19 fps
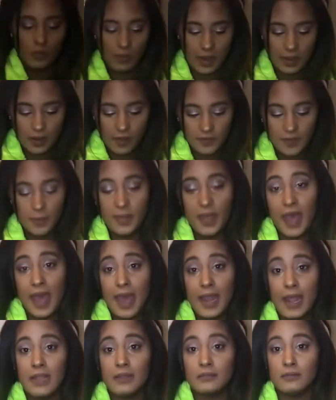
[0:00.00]
Right off the
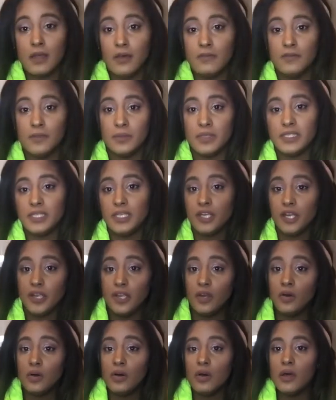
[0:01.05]
bat, I love the
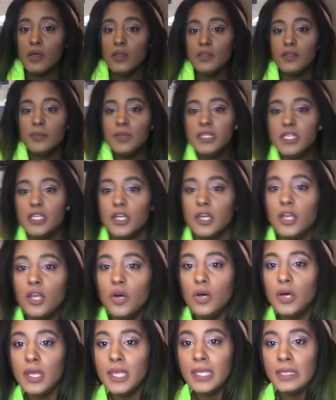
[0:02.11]
material. The
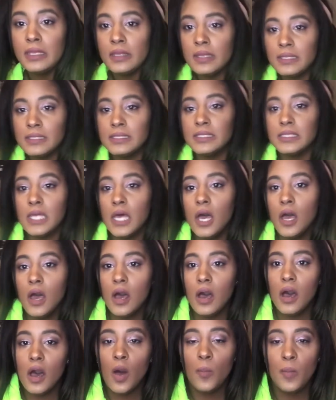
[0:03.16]
material is
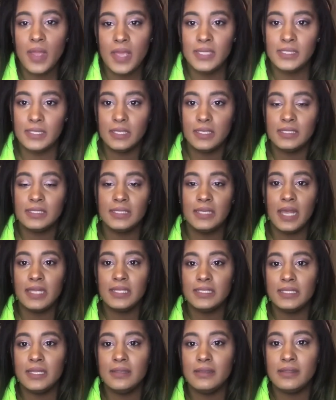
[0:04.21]
amazing. It's
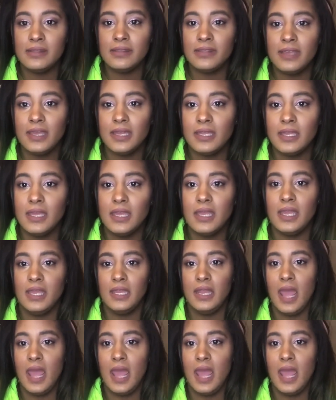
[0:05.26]
nice and thick and